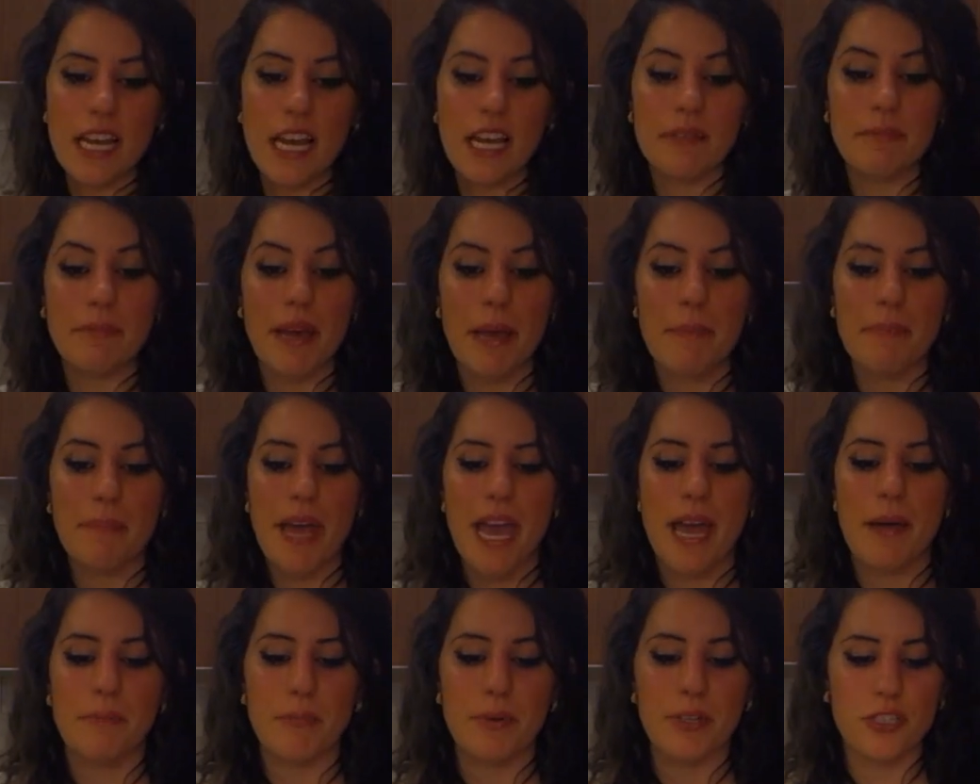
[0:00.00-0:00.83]
done, my
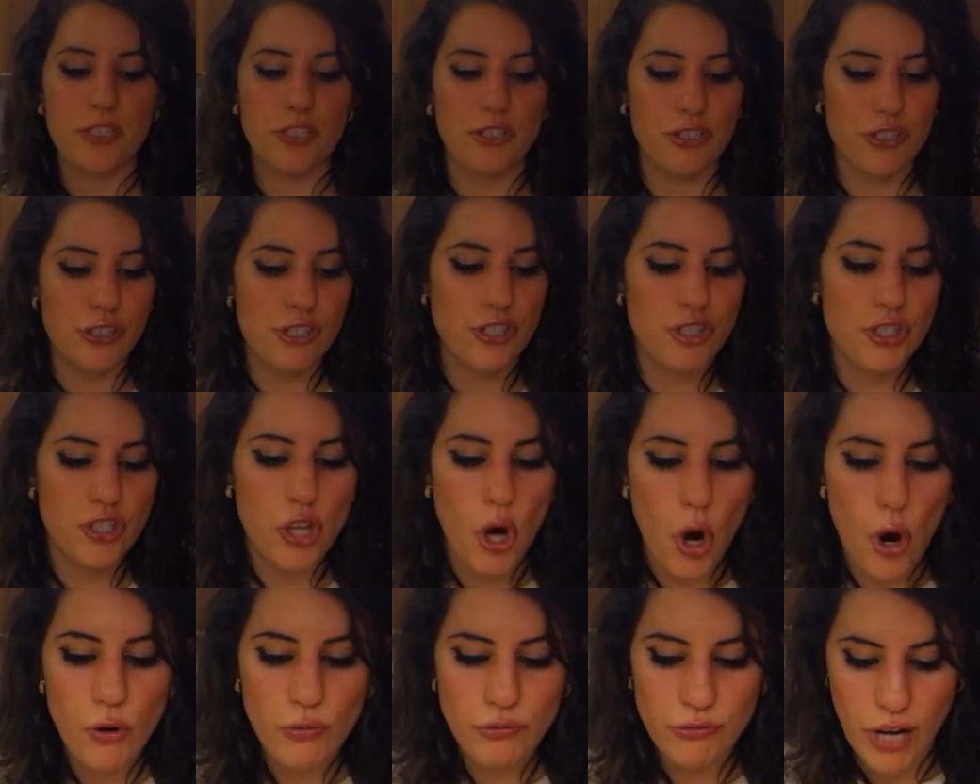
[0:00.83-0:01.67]
peppers are
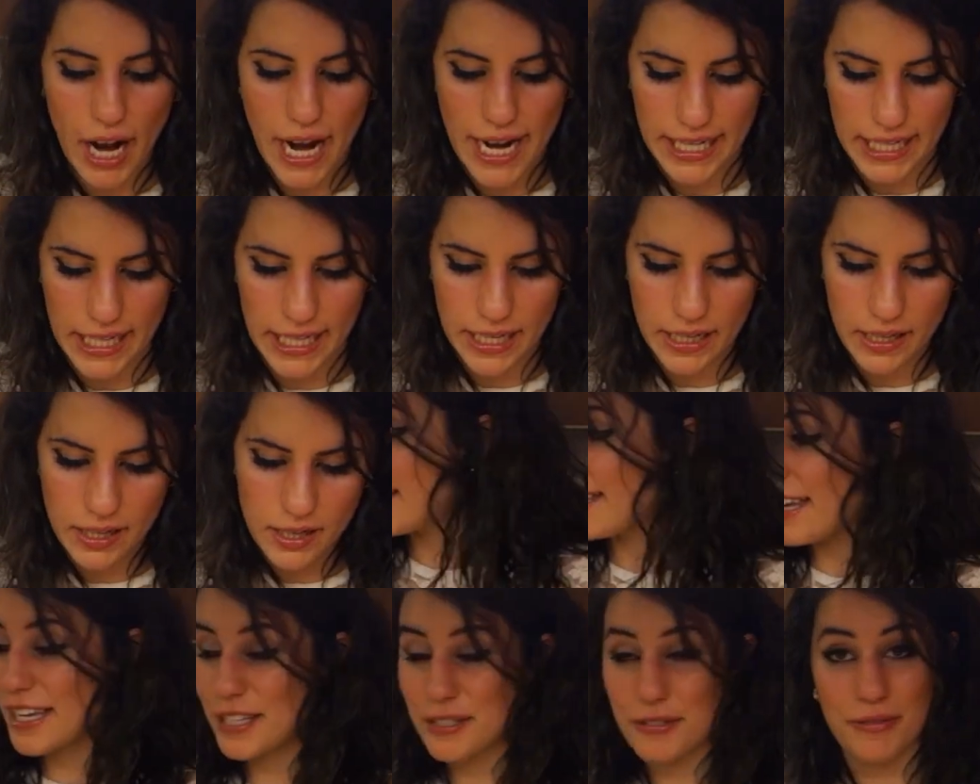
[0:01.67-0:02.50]
so ready.
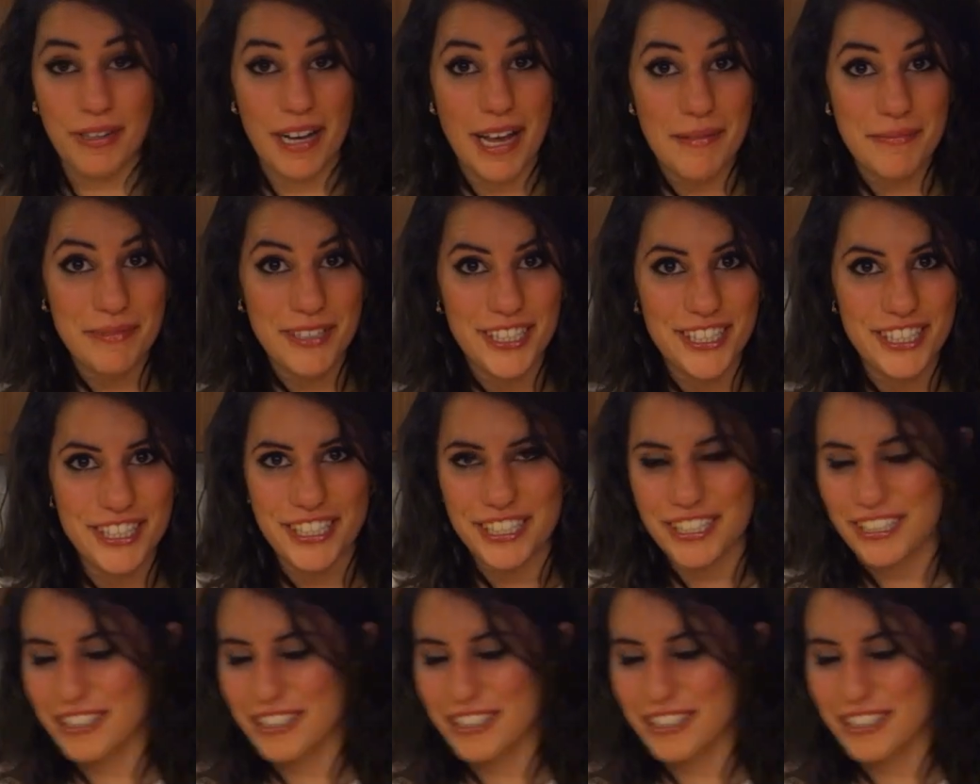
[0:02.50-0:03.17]
Guess what I'm gonna